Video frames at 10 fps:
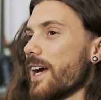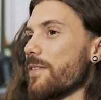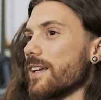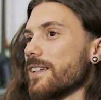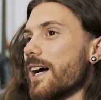
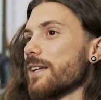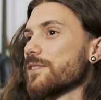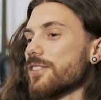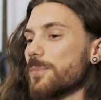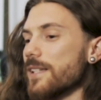and then kind of
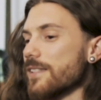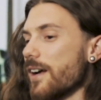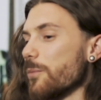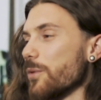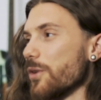just spend
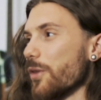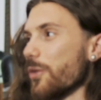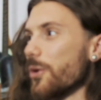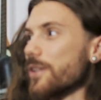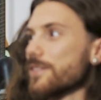time with your
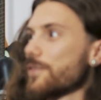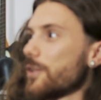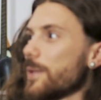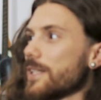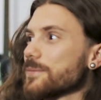thoughts
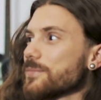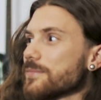for a bit.